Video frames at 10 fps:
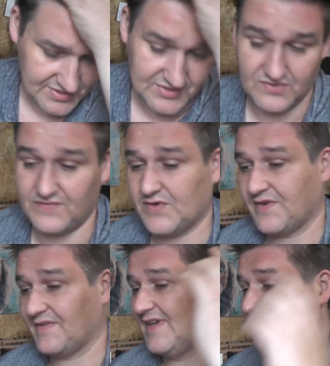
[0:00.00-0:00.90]
on and so
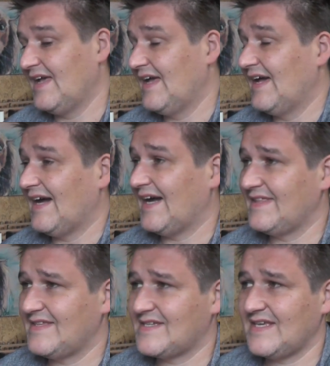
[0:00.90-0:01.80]
forth.
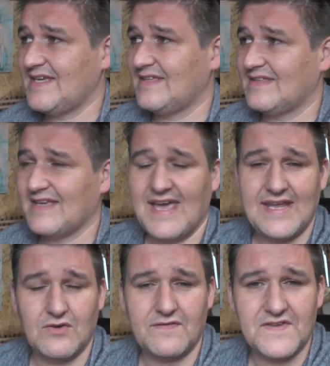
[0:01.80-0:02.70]
And they say that the
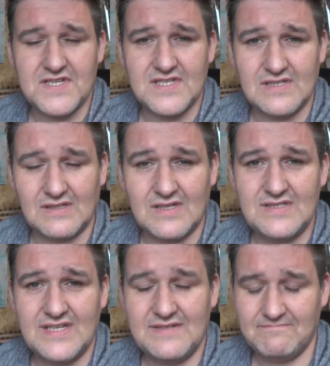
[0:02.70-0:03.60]
head office is in
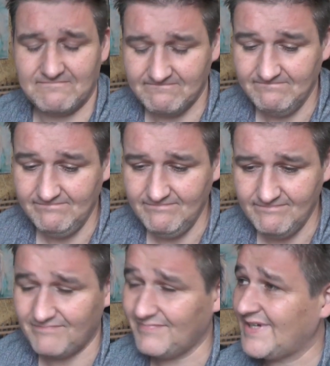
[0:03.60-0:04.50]
London,
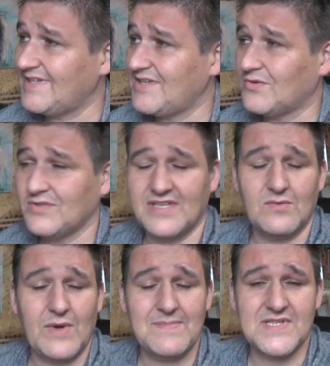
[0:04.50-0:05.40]
but you go to
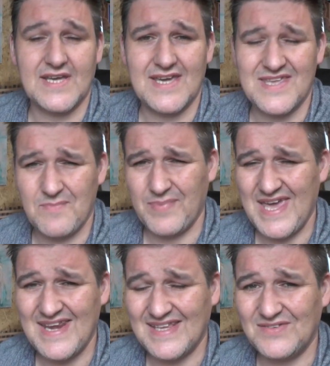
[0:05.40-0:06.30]
the website and you're
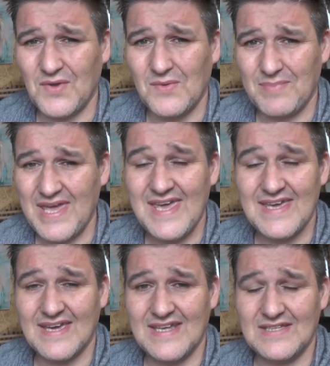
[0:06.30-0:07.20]
paying
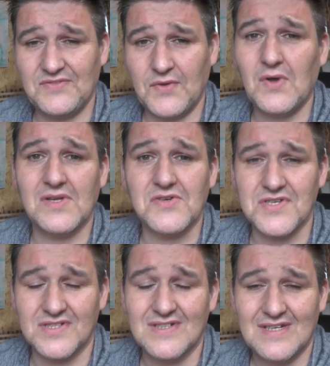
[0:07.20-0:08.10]
in
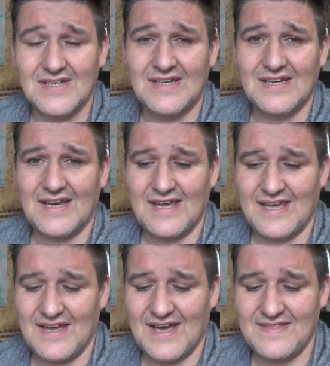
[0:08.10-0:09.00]
dollars.
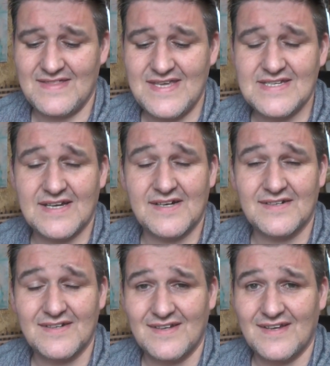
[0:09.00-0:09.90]
And these are